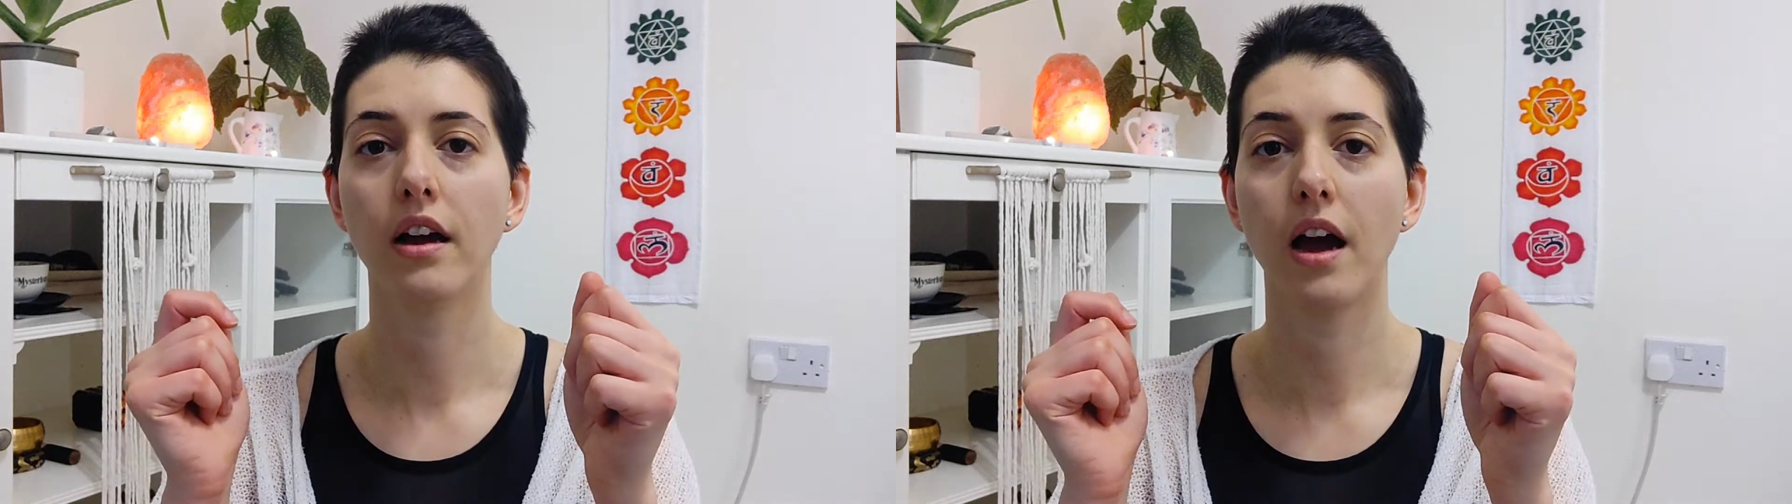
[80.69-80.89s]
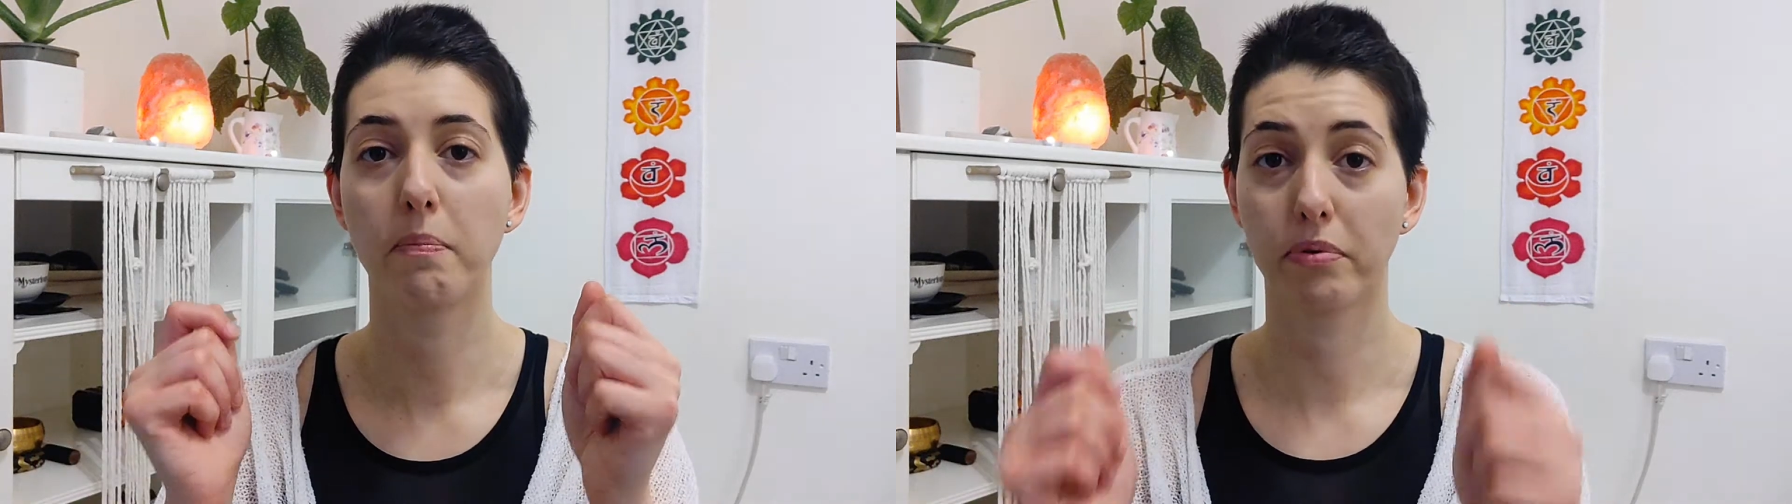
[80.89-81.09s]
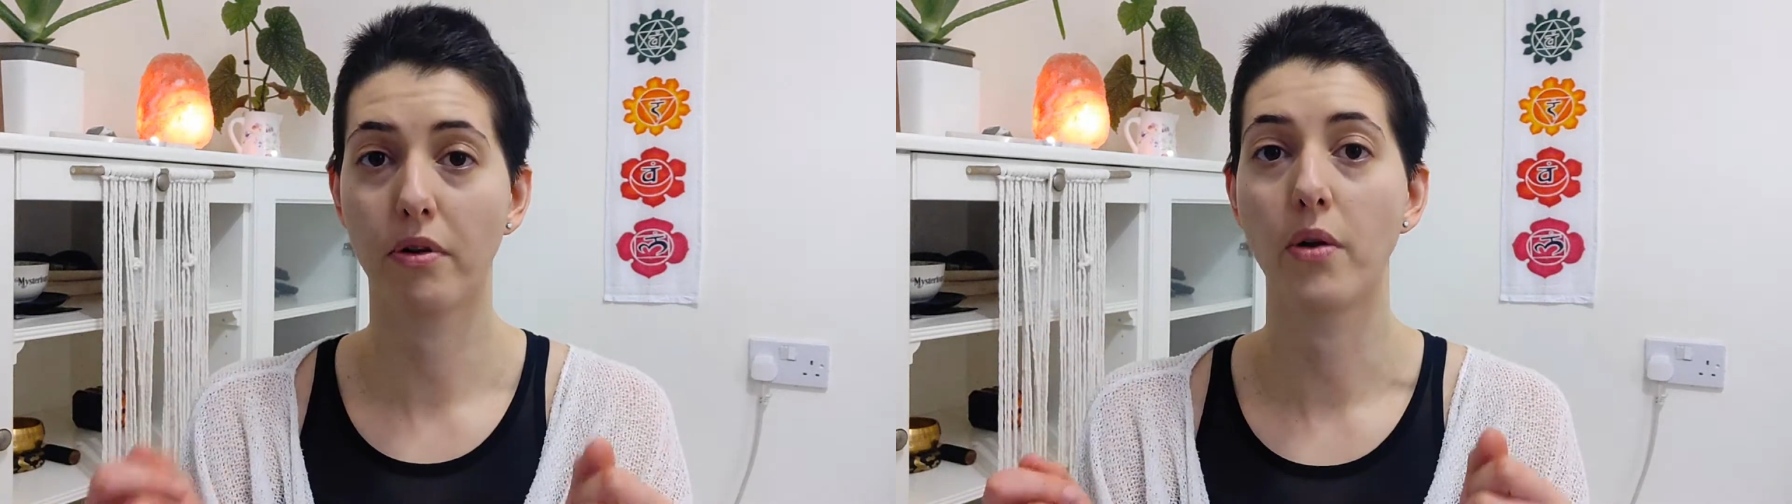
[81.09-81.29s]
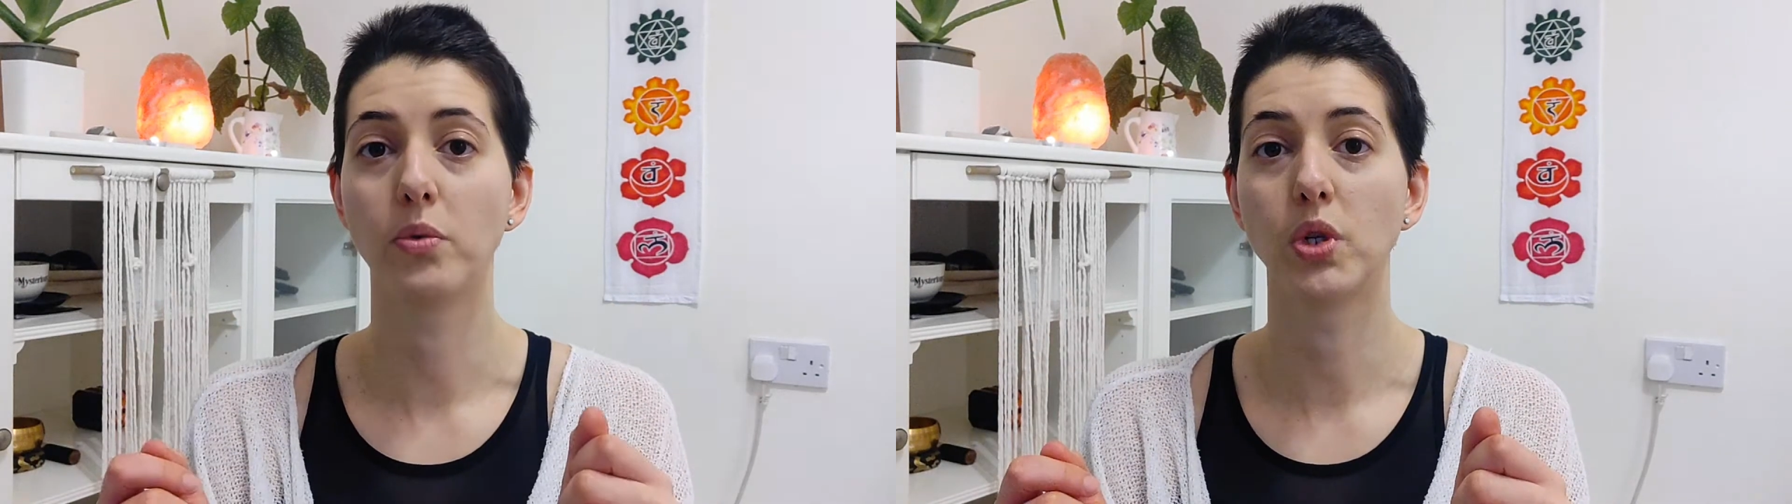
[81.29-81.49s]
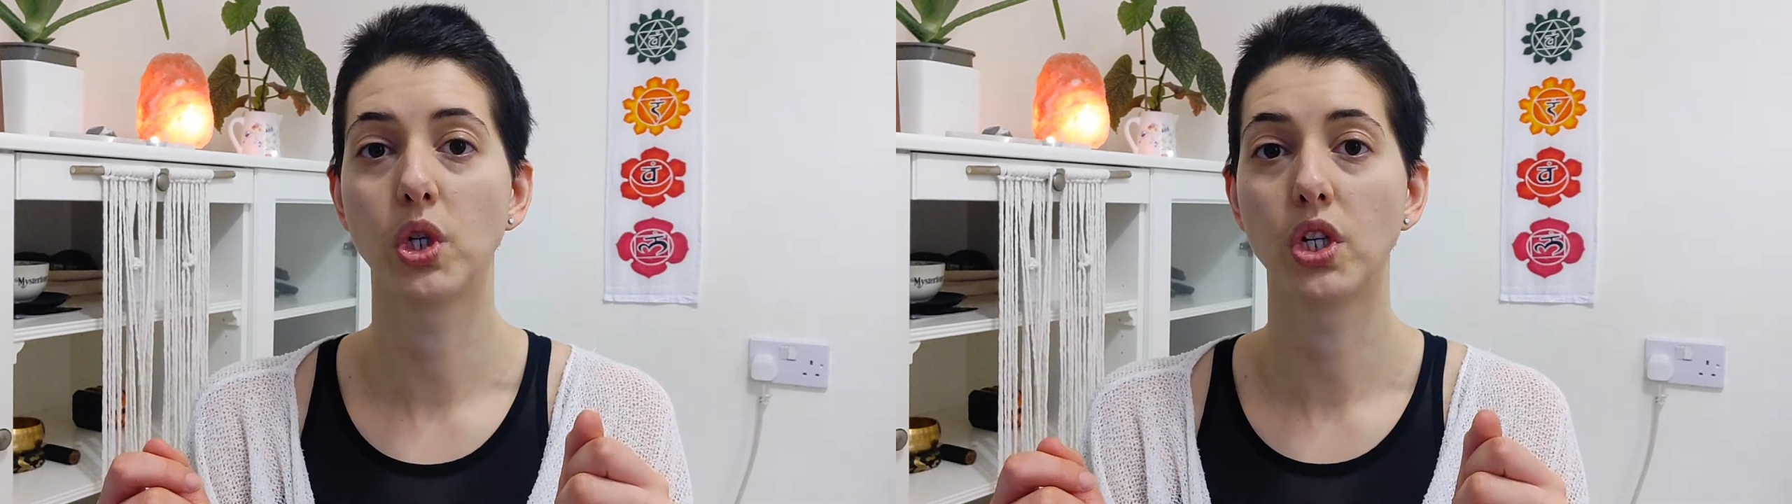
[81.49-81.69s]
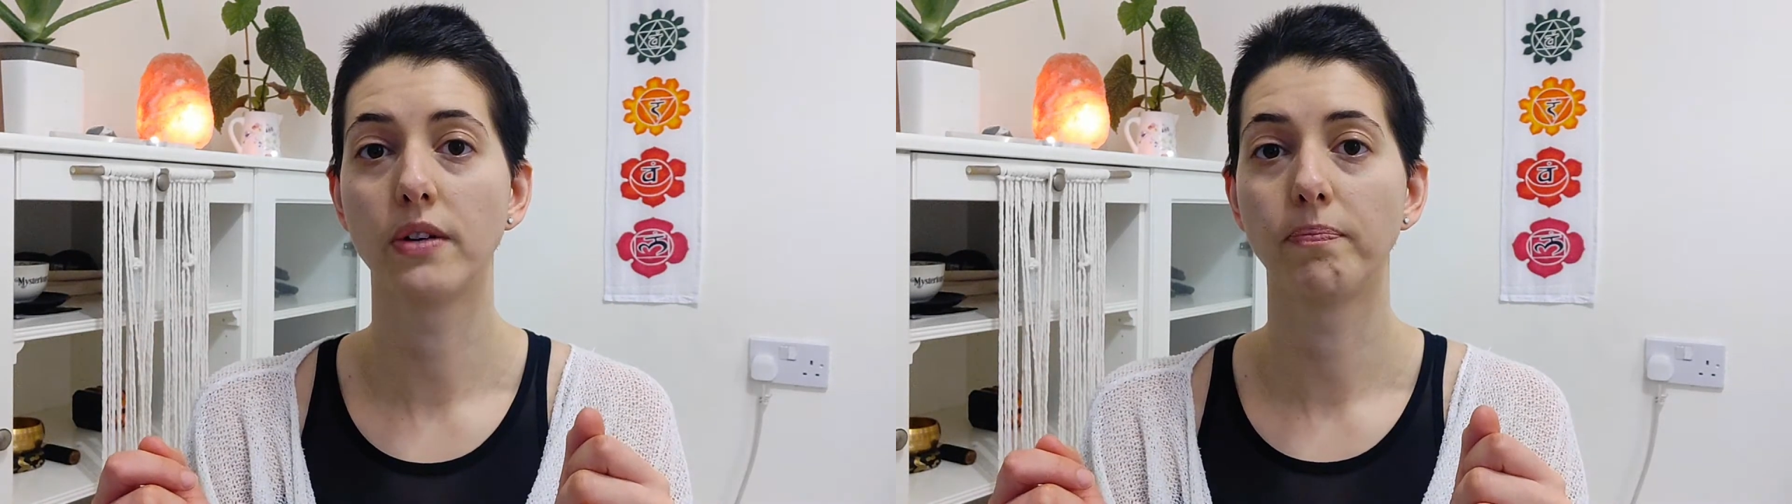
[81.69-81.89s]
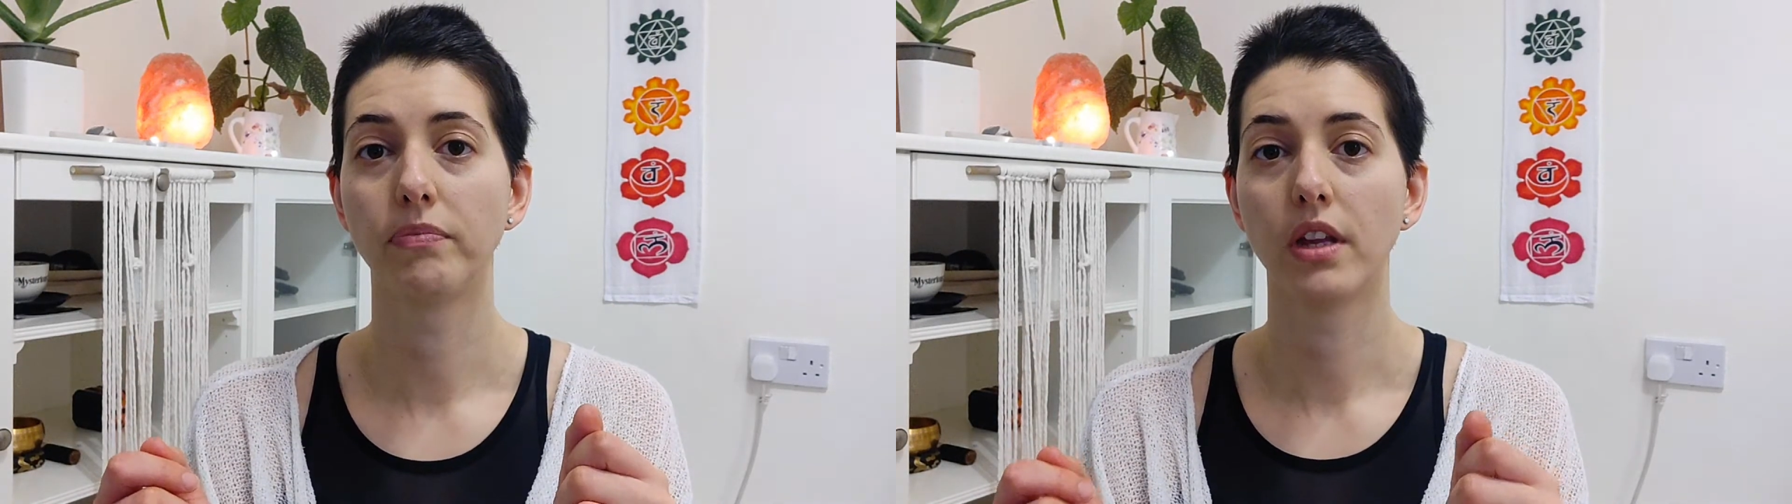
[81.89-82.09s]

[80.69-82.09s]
approach.